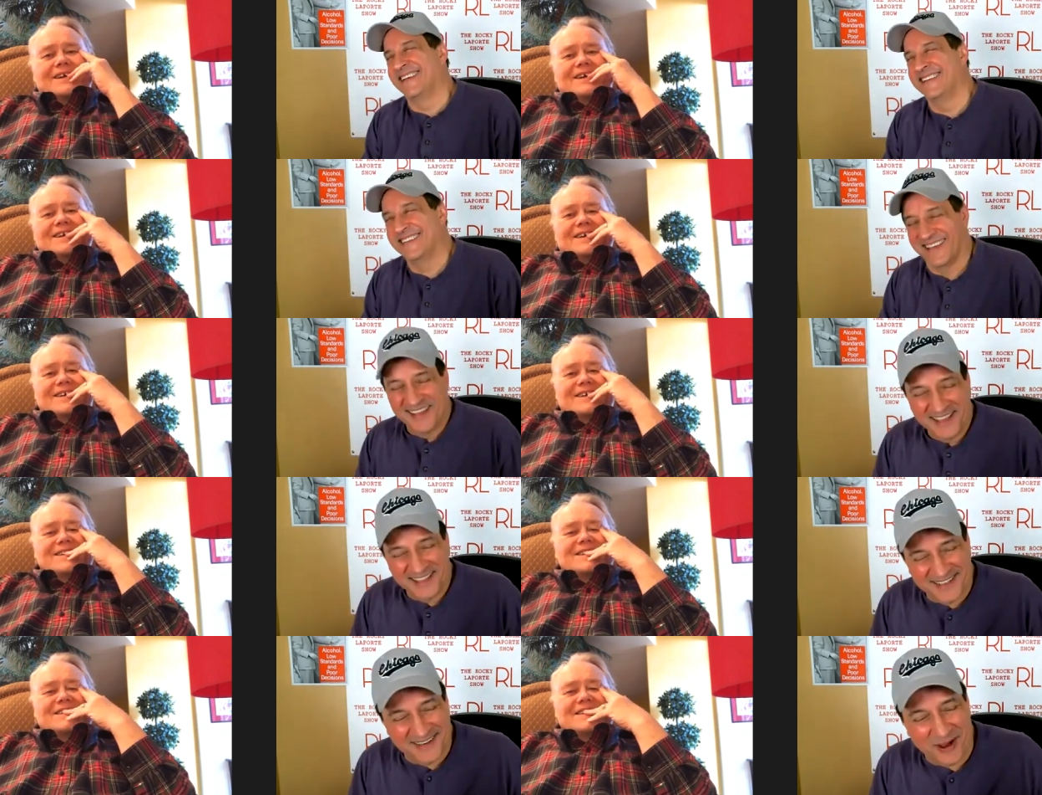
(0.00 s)
Speaker 1: they didn't.
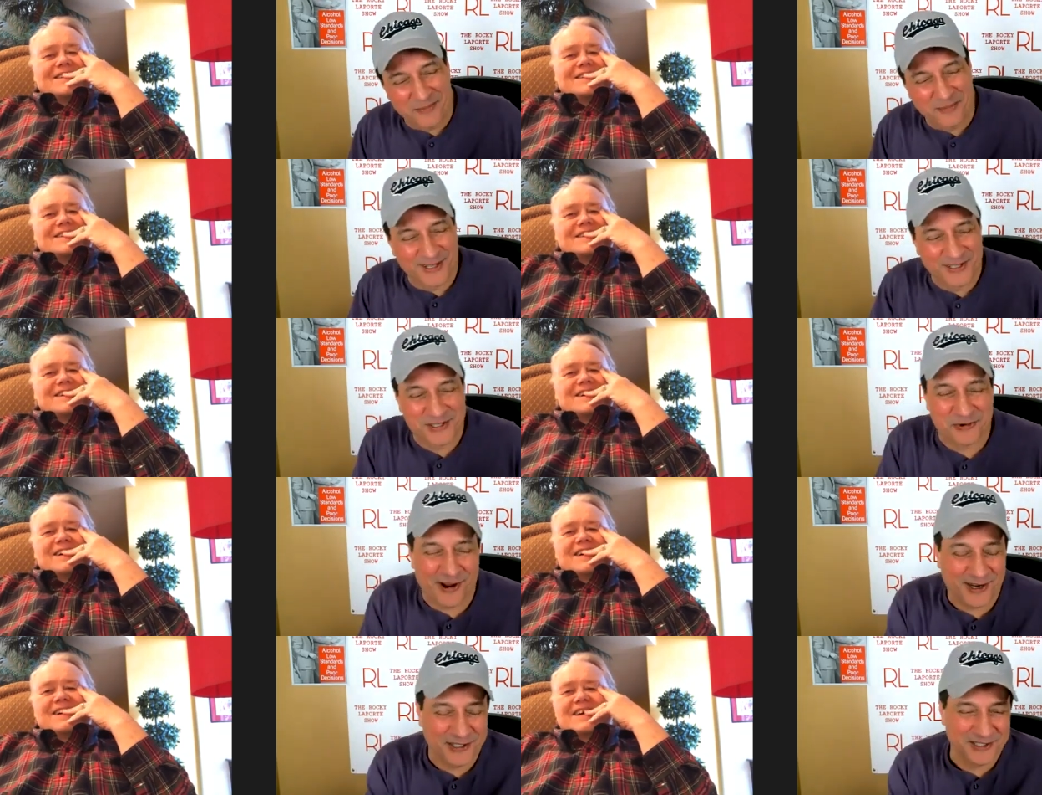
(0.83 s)
It didn't come with
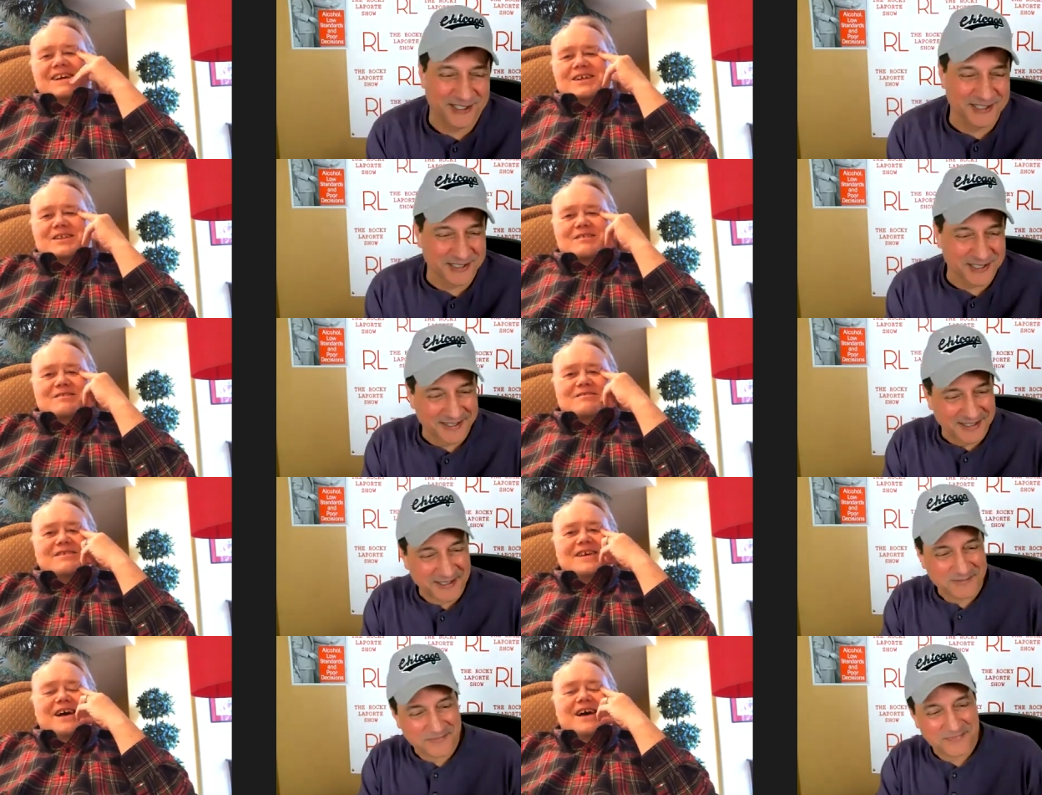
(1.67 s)
instructions.
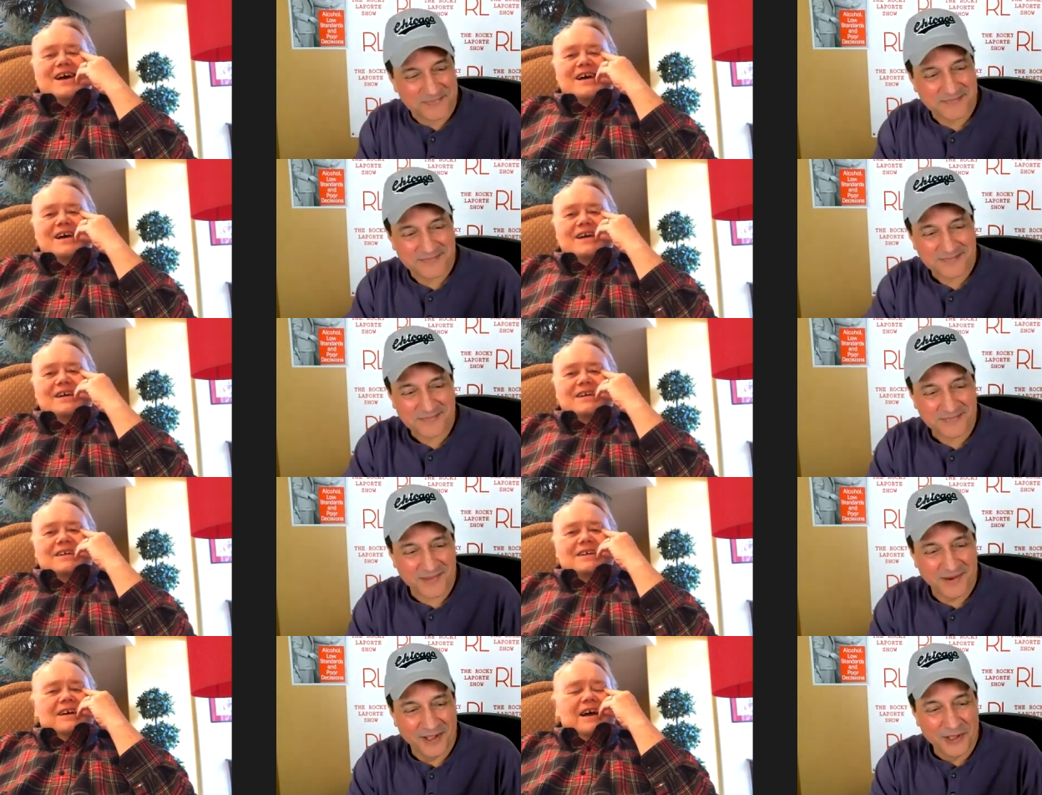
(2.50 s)
Speaker 2: Yeah,
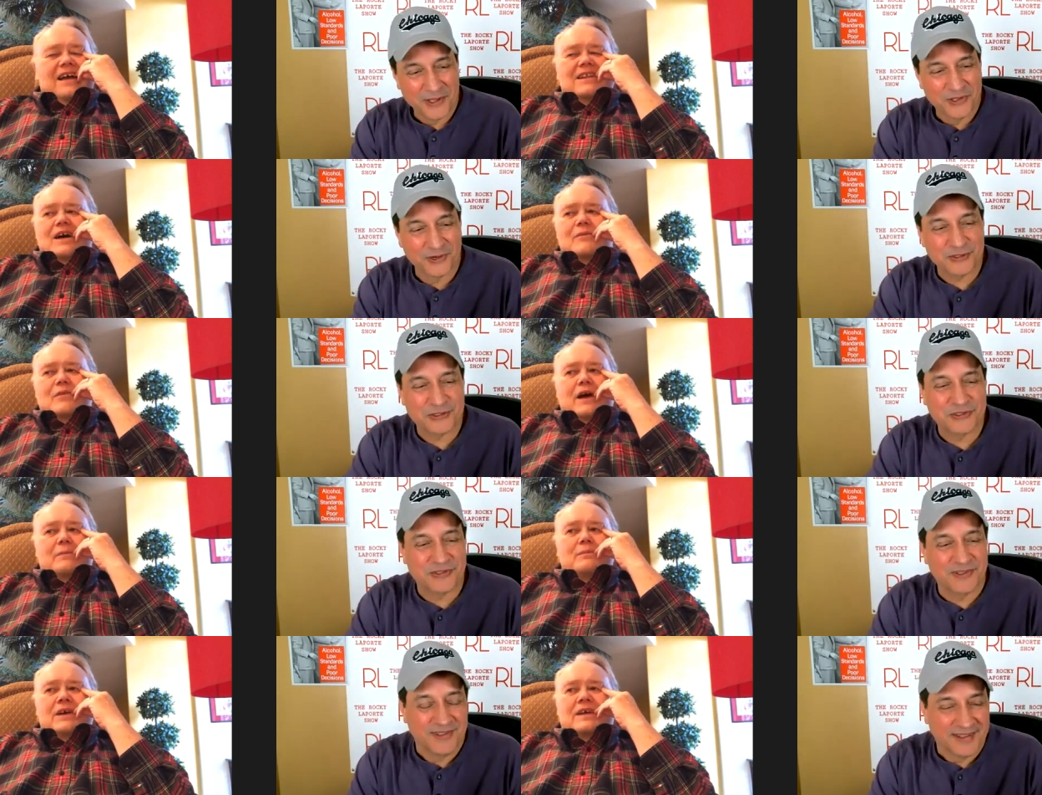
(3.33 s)
I love you know,
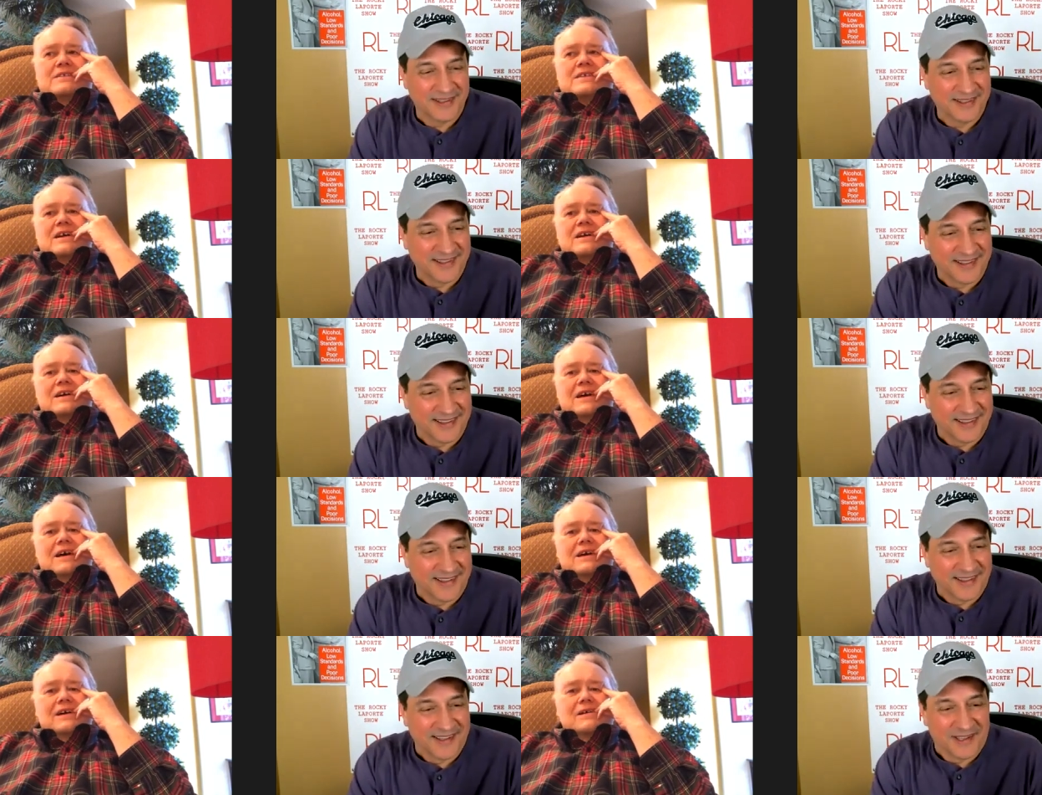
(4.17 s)
that pizza.
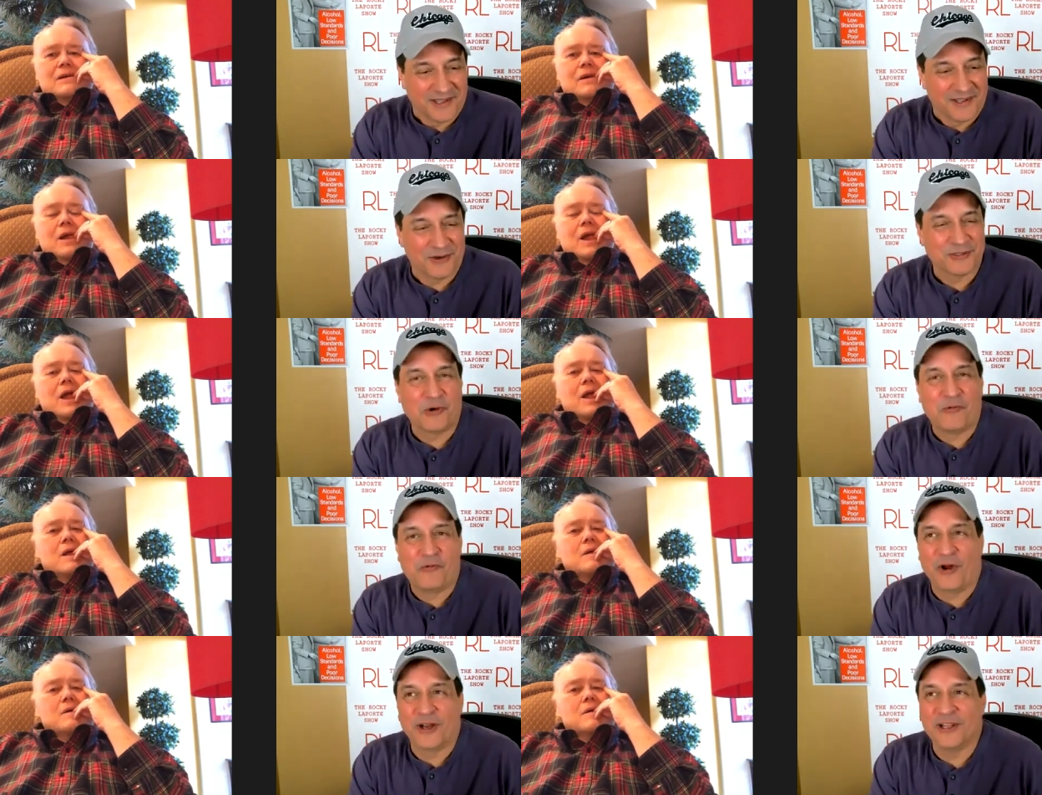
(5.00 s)
Speaker 1: You know, it's
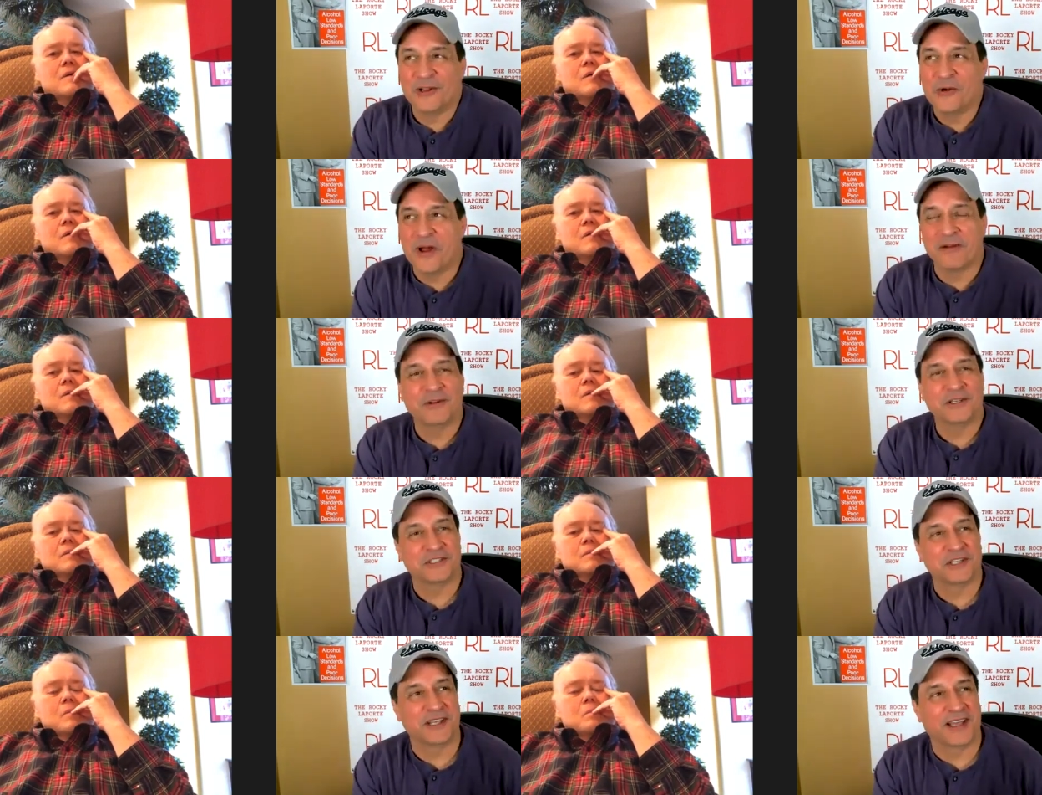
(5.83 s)
so funny, Lou.
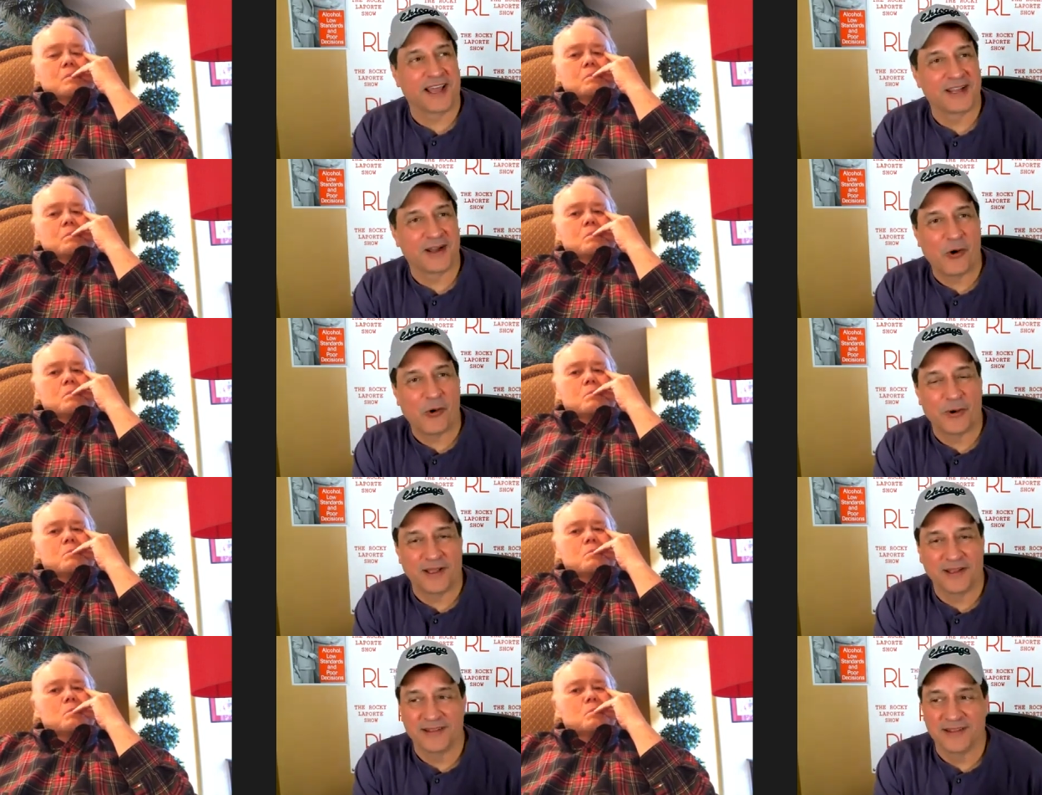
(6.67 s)
Every city I
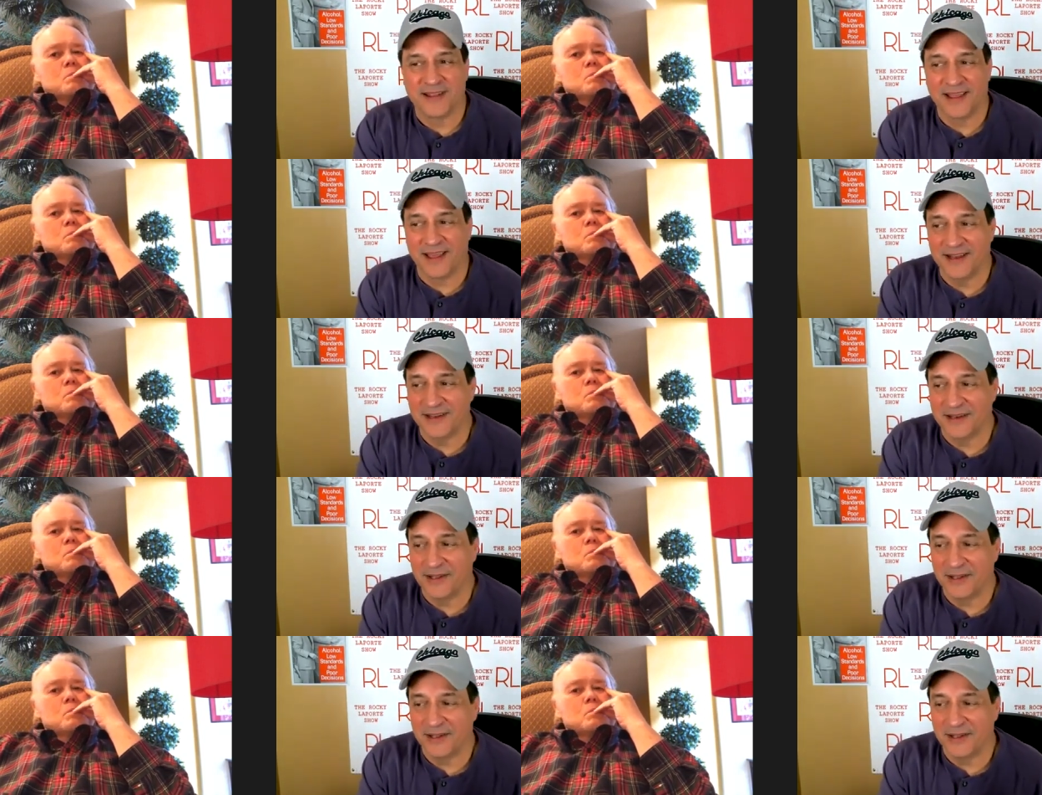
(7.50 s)
go in, and